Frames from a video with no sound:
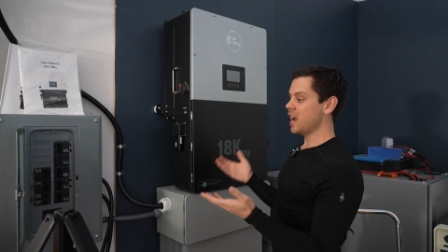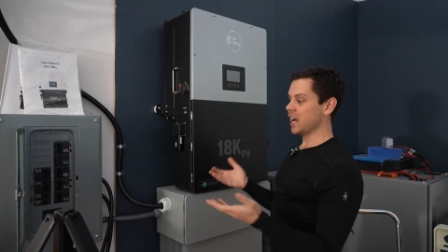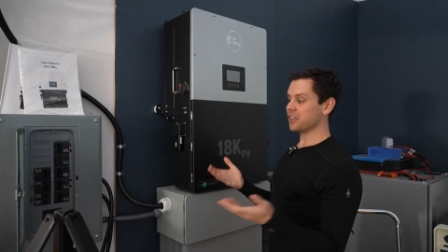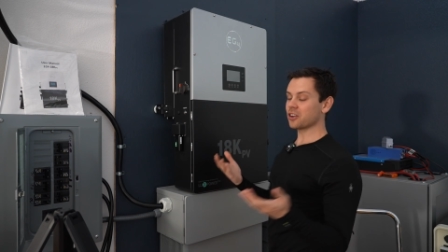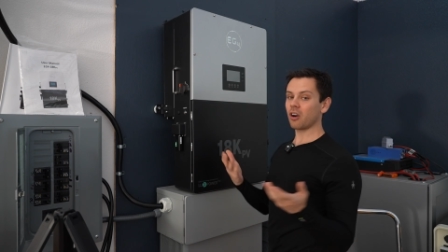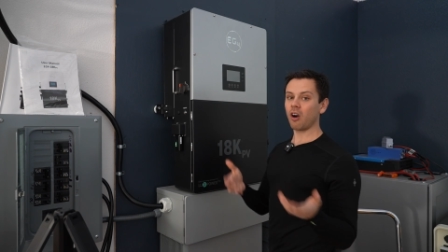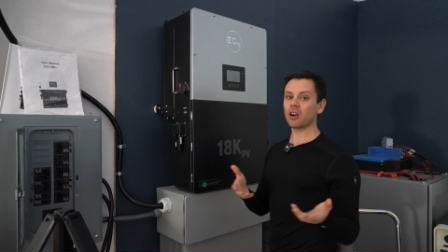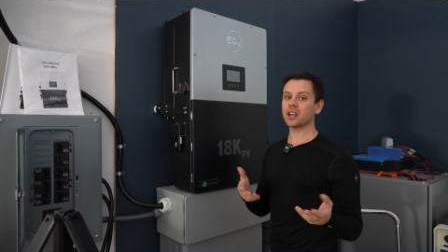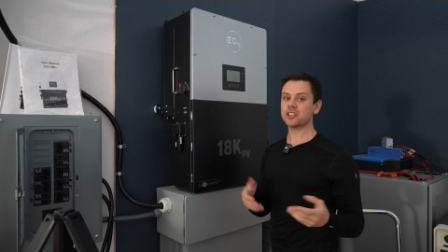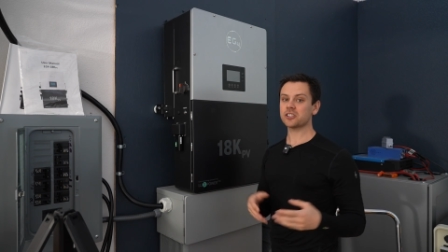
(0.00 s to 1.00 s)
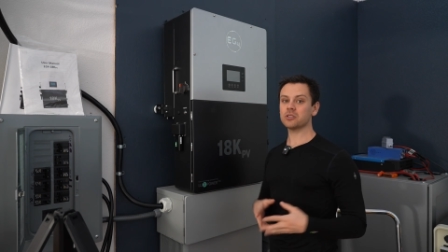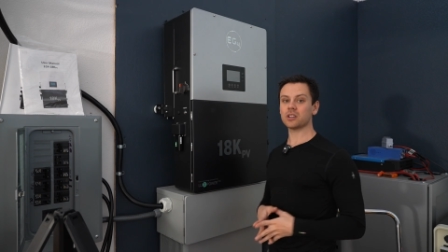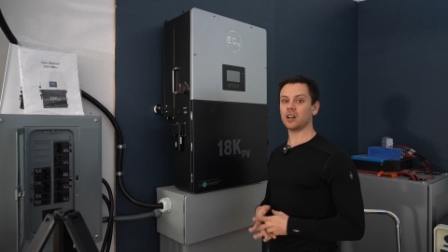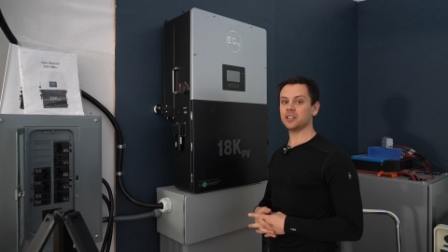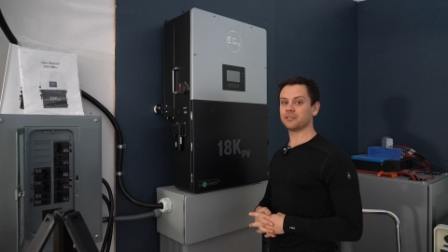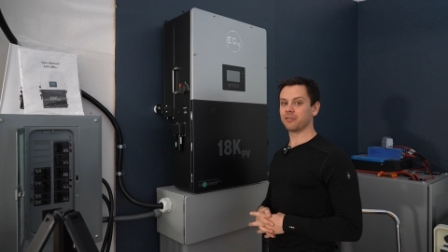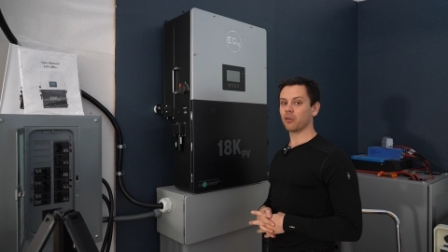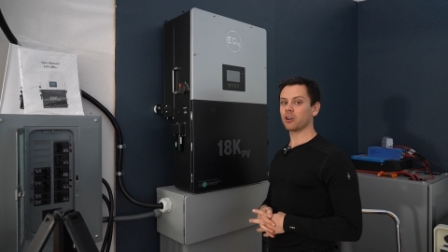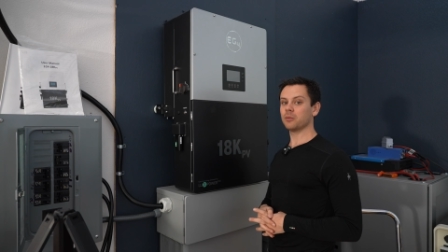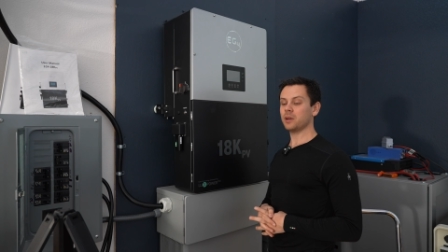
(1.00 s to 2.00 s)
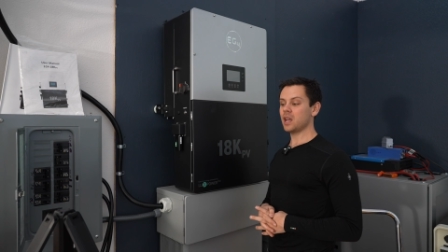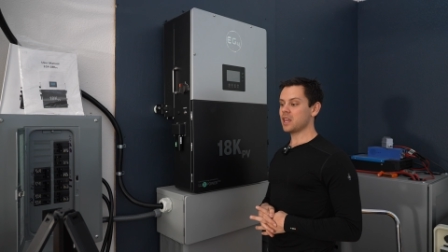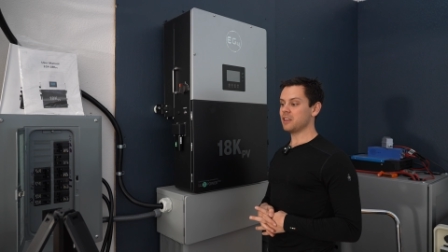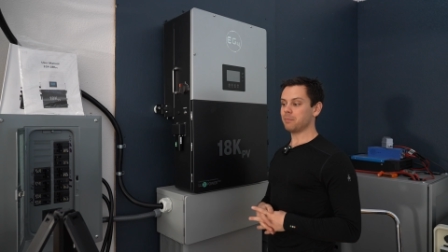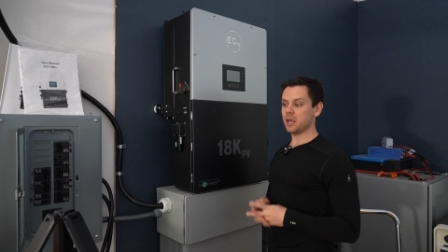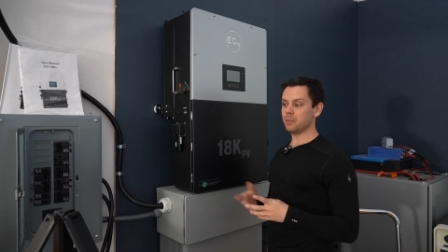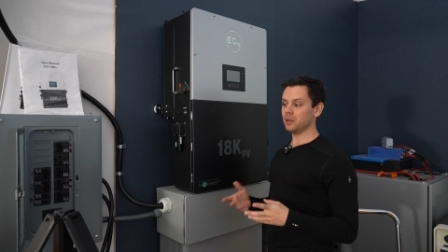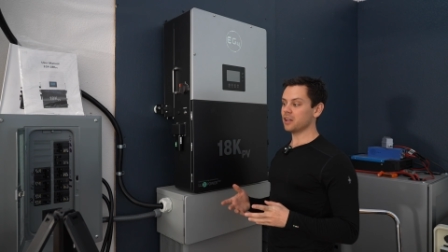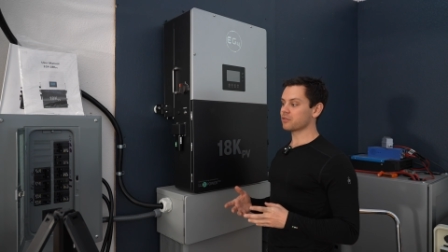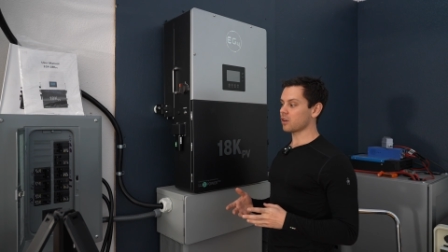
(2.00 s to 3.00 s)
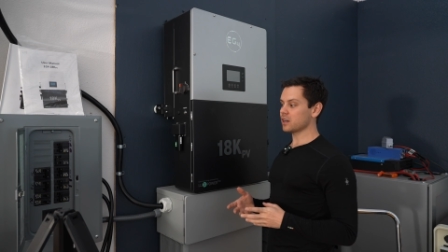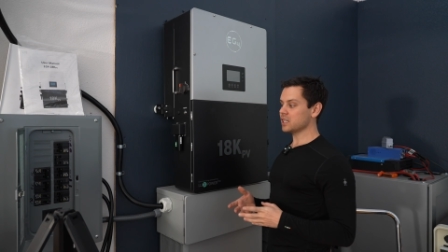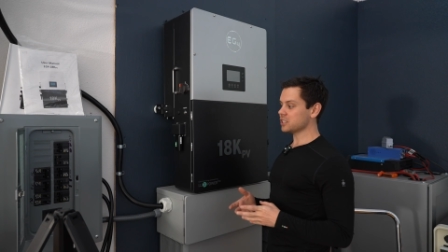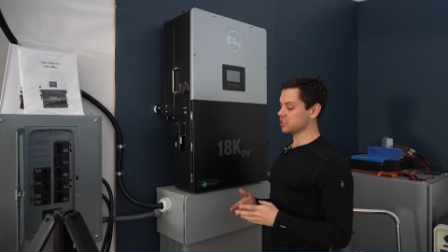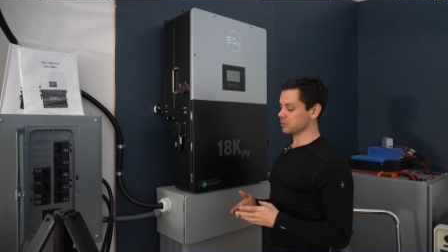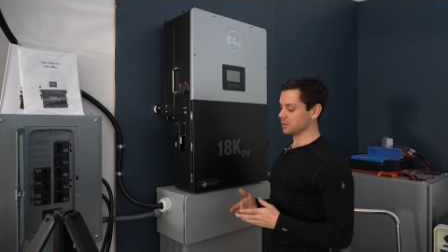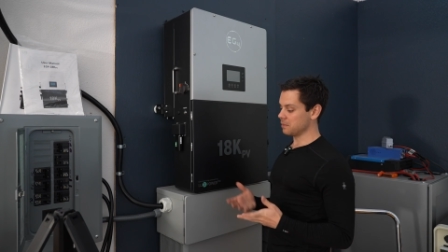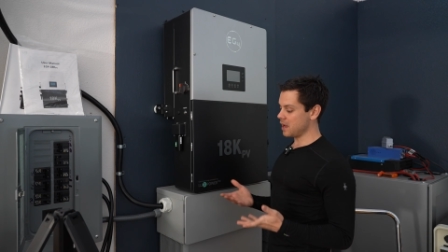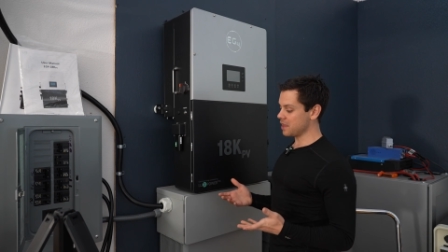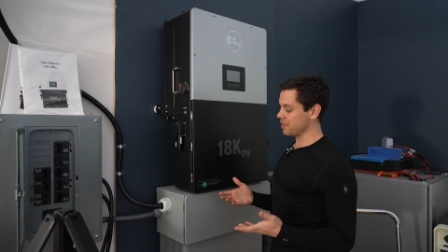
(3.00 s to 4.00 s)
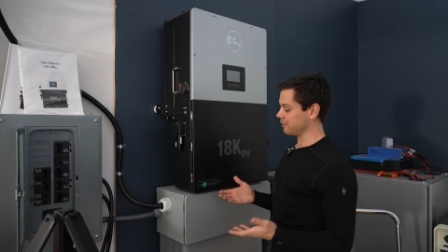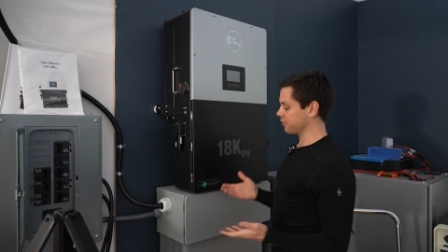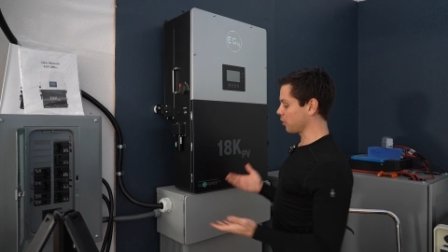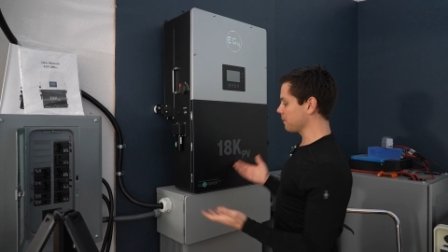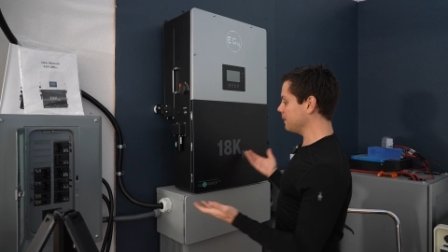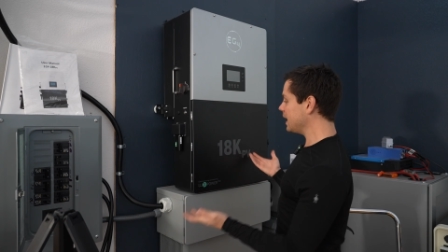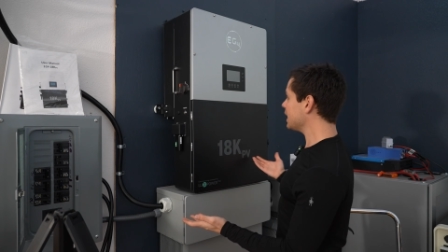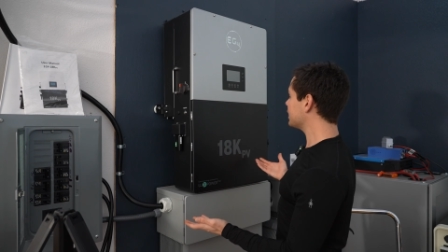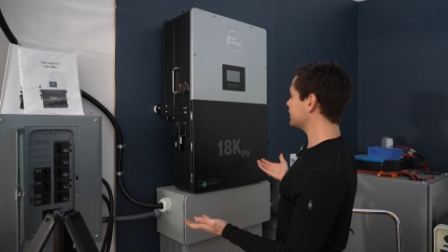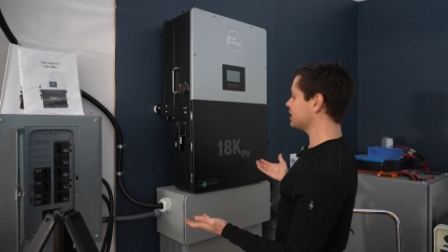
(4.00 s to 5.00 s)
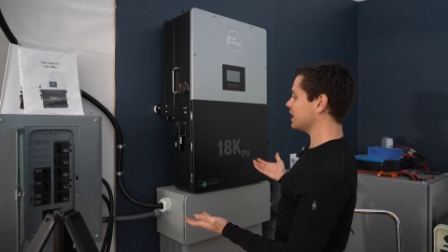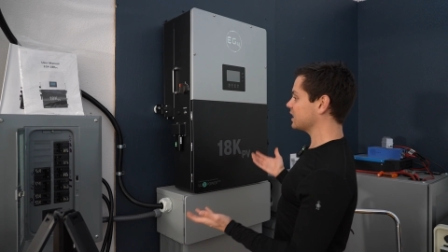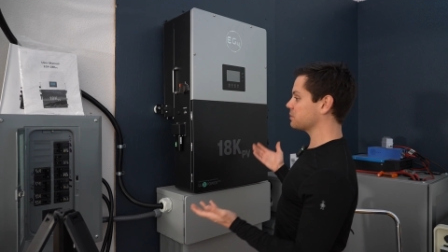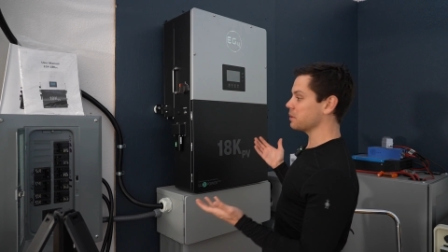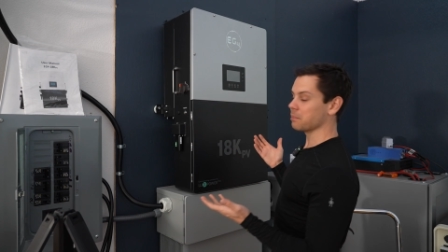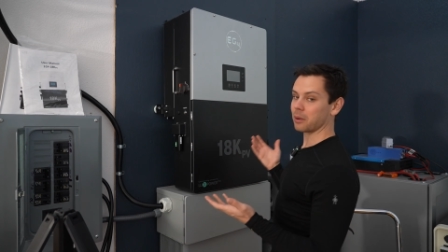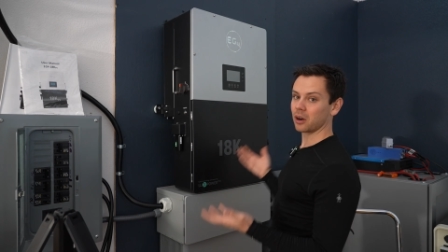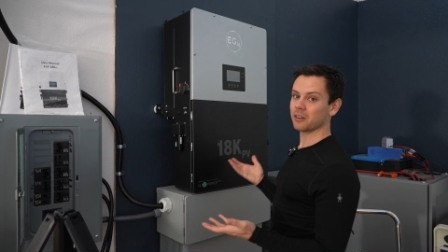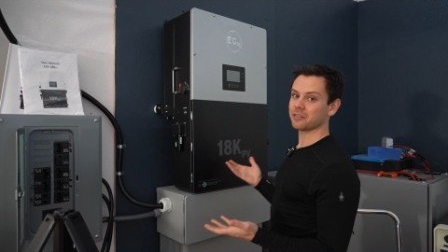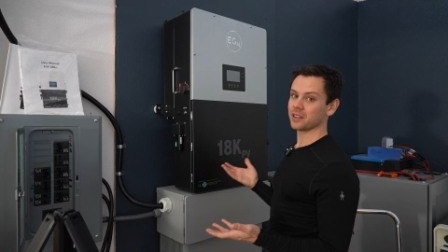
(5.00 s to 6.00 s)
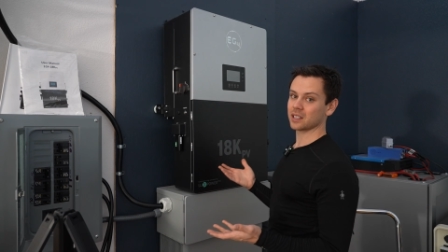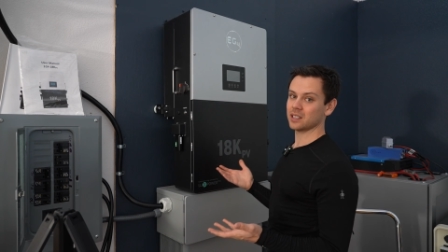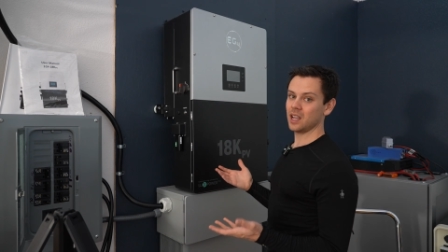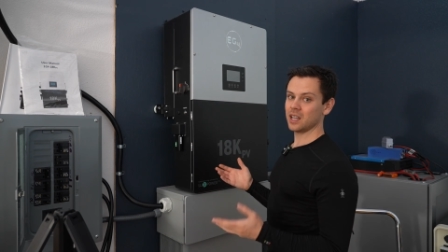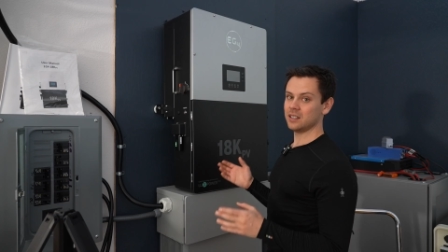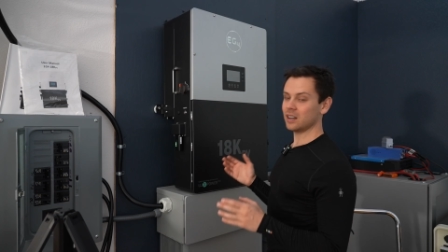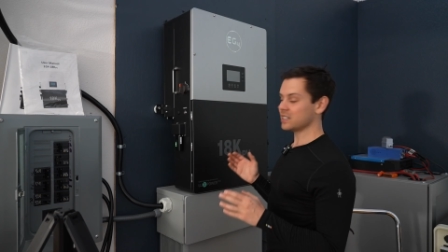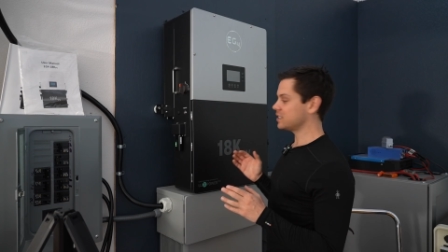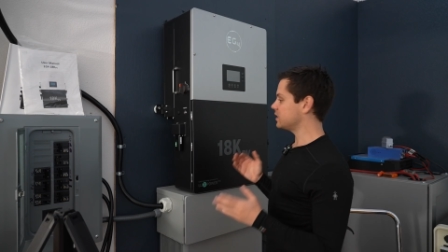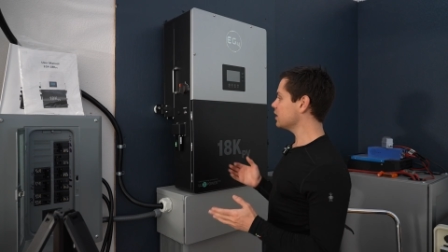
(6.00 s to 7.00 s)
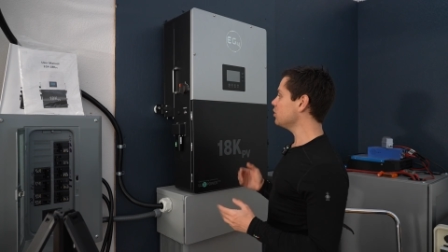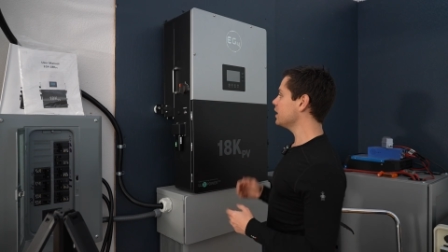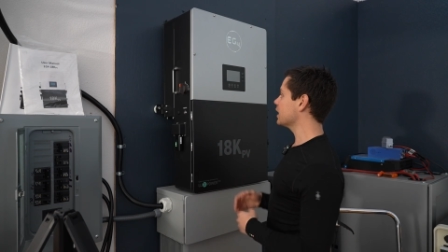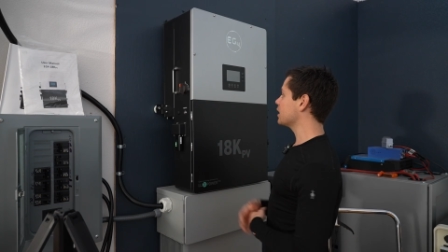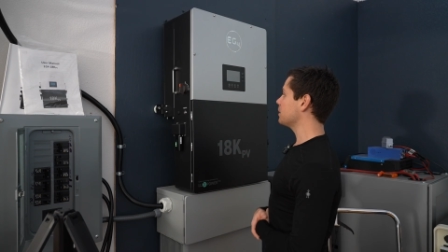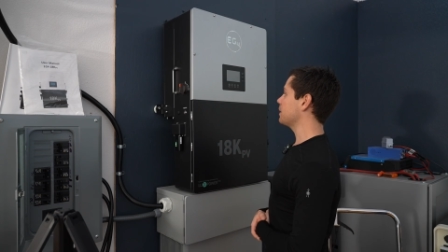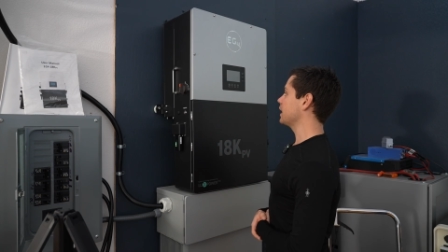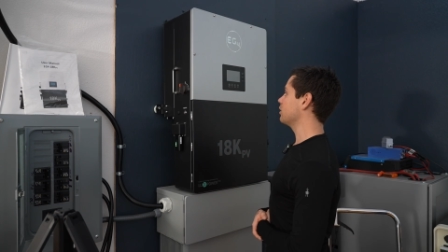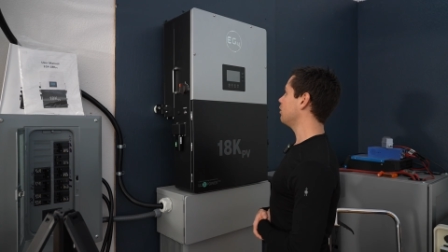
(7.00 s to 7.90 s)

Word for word: And there are issues on the forum that people have run into, but man, for me, this thing has been perfect. Not a single hiccup at